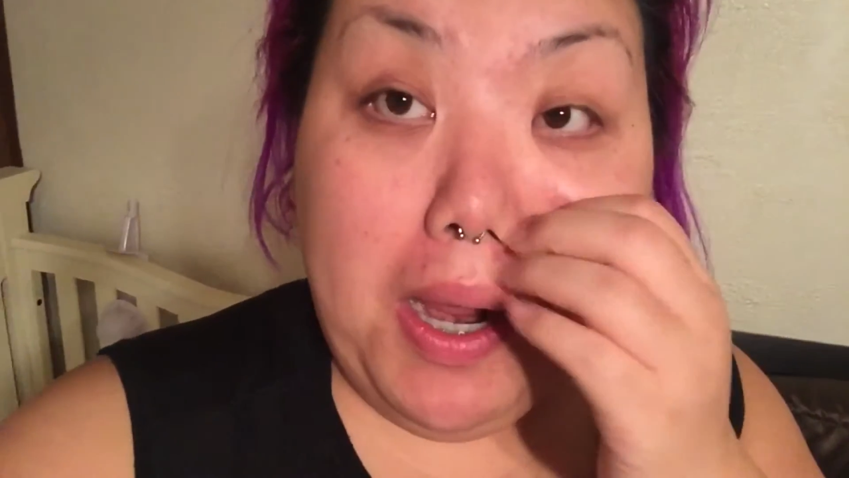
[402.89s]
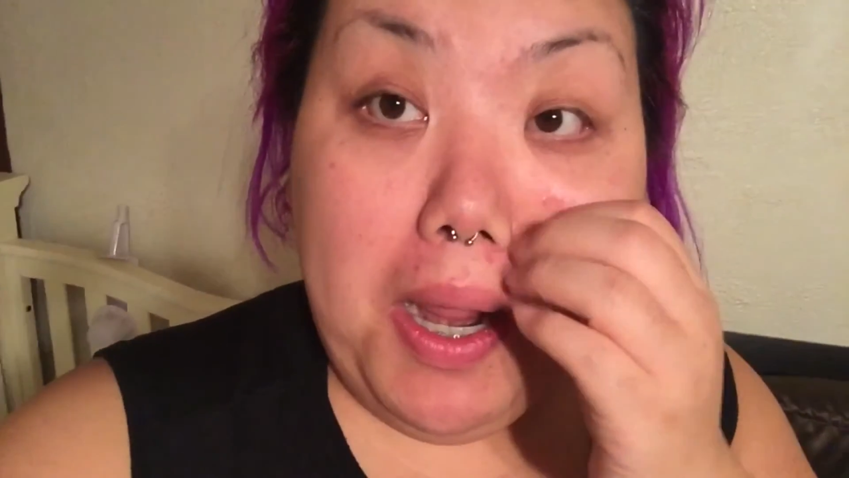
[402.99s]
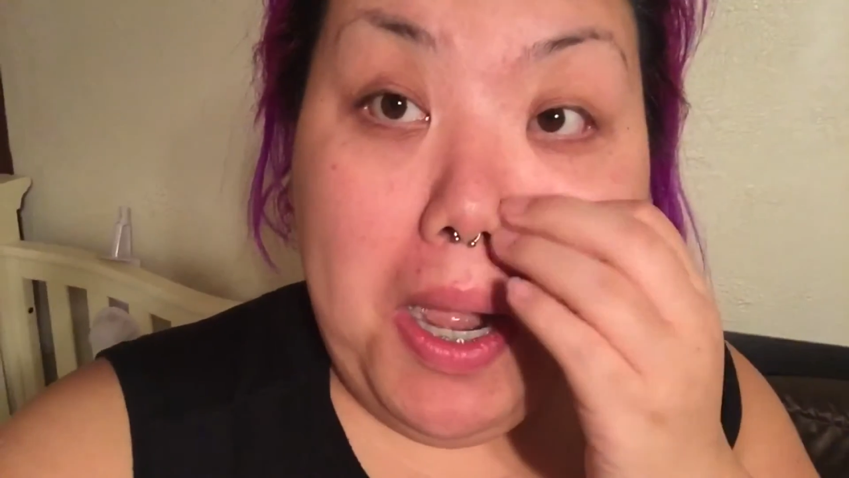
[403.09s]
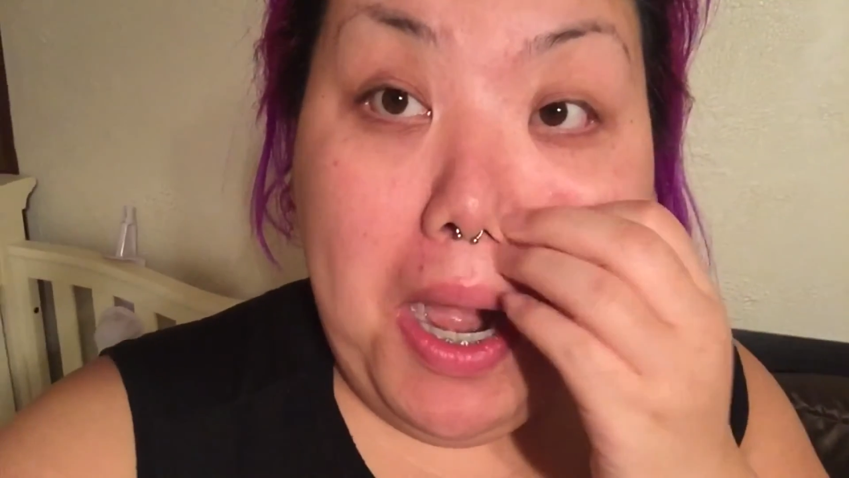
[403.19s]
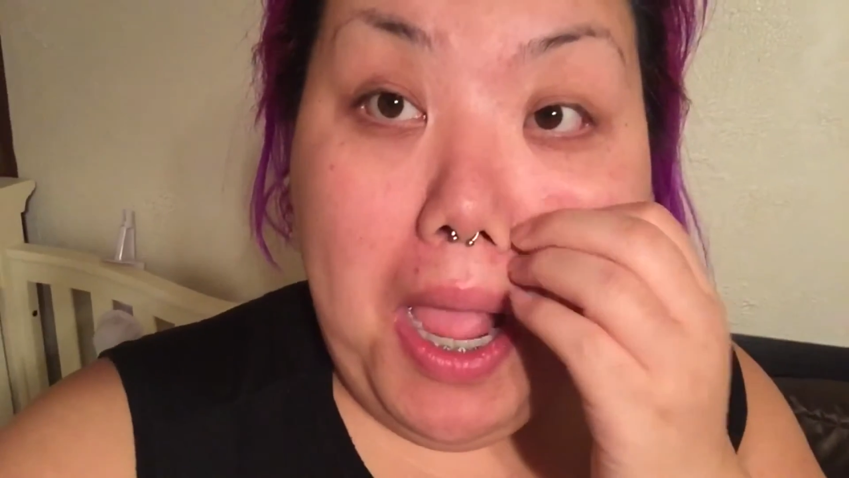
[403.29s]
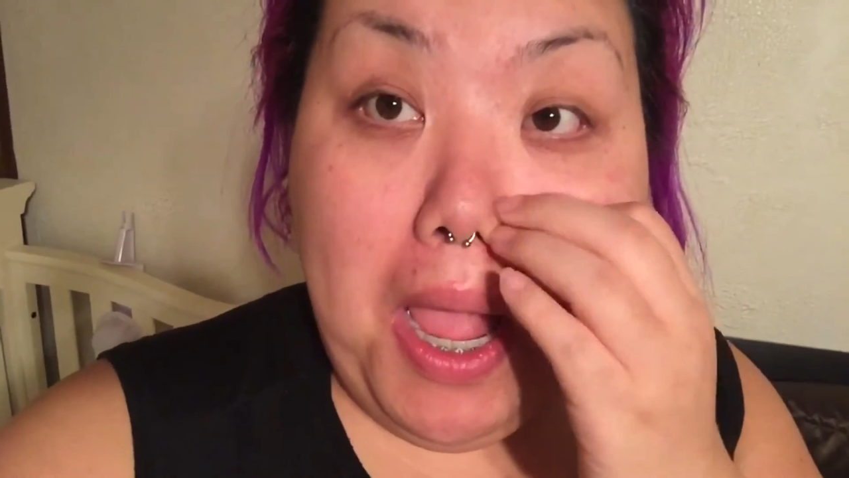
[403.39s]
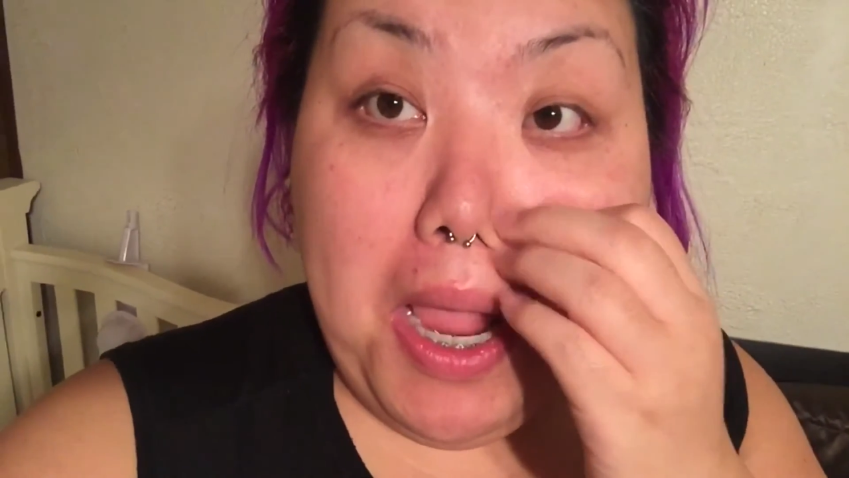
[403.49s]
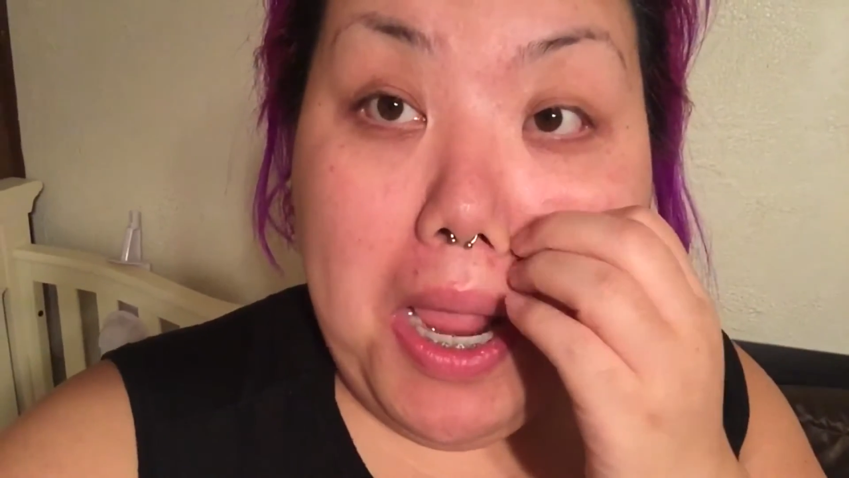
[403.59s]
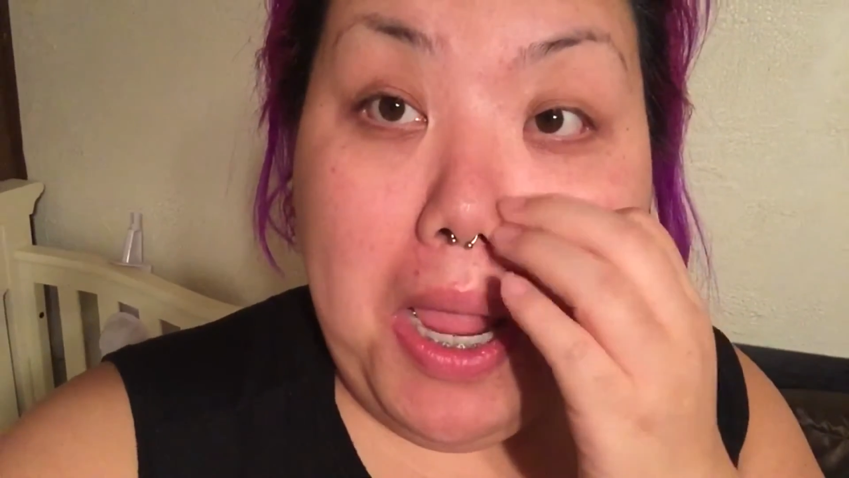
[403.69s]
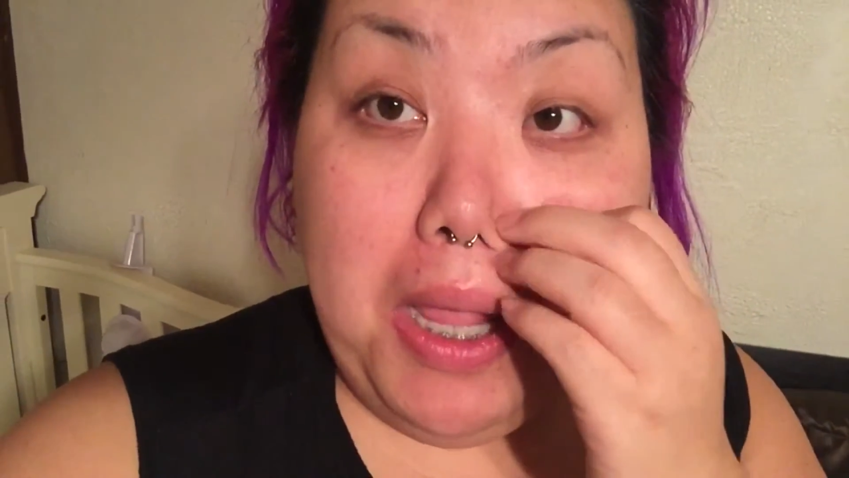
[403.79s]
good
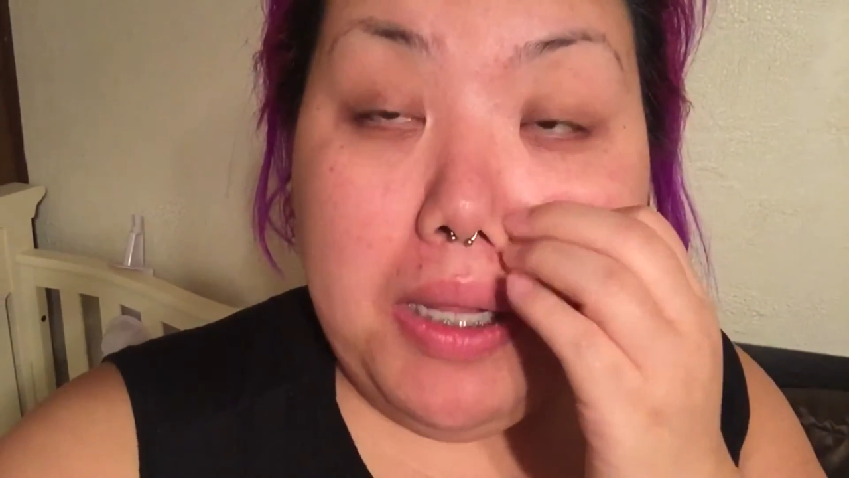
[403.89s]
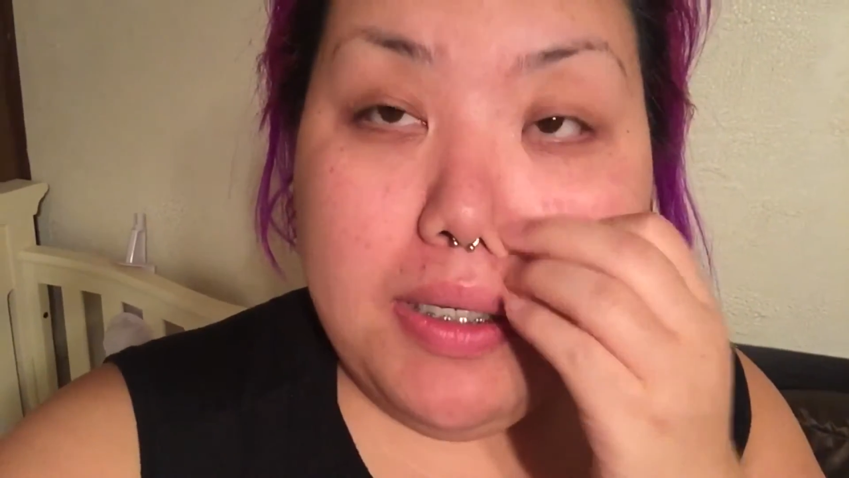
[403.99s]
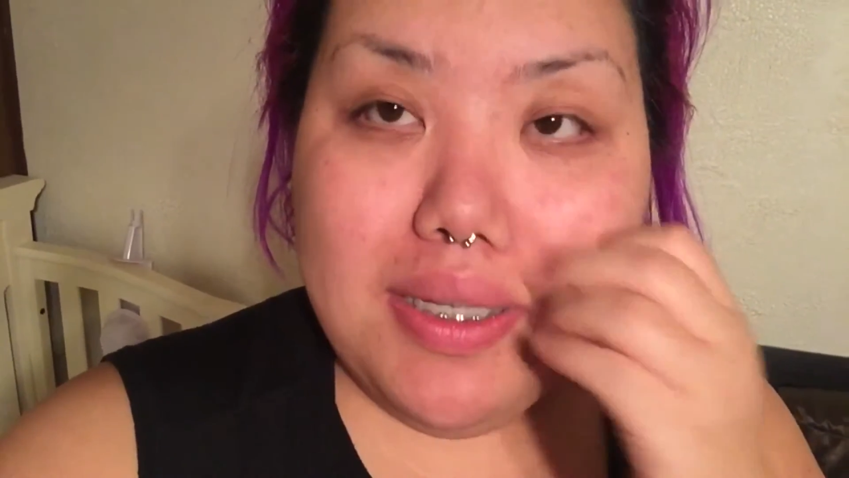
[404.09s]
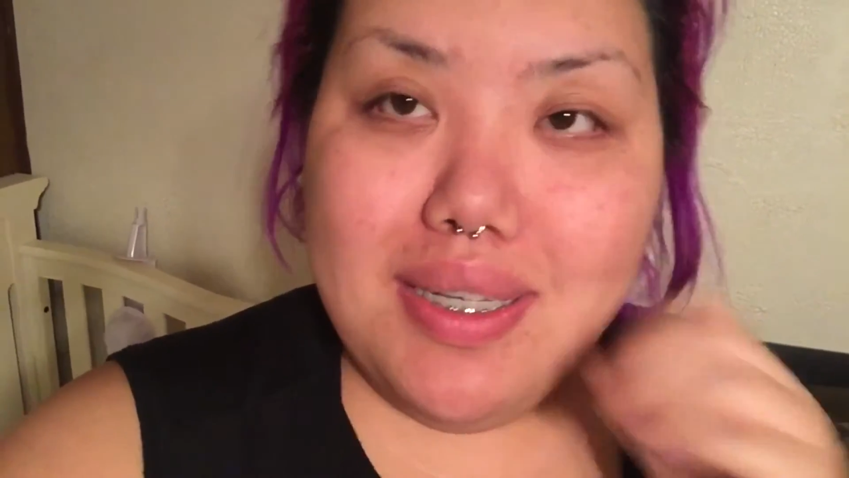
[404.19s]
night.